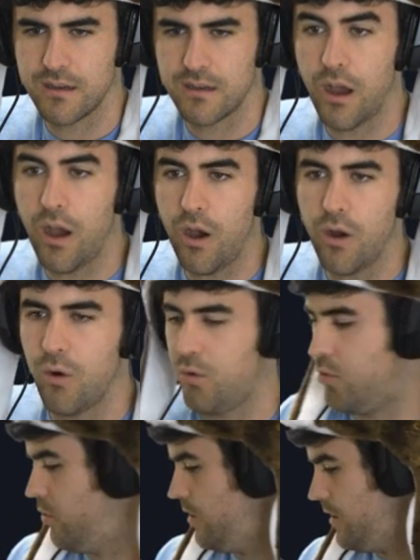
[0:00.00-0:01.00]

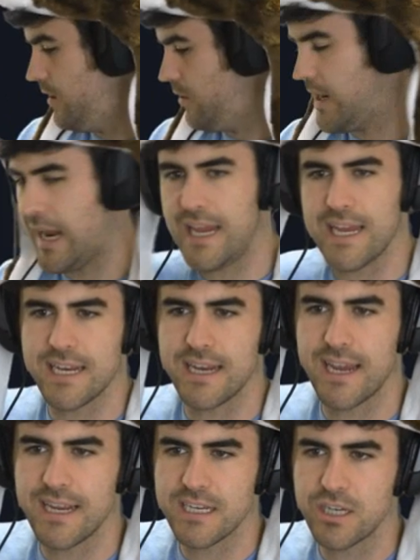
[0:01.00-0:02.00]
Ho! What I hit?
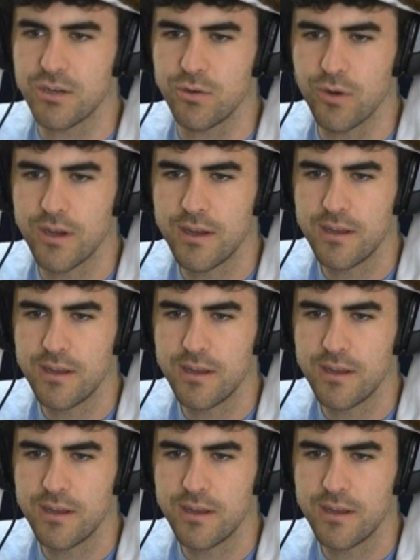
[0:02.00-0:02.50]
I hit two.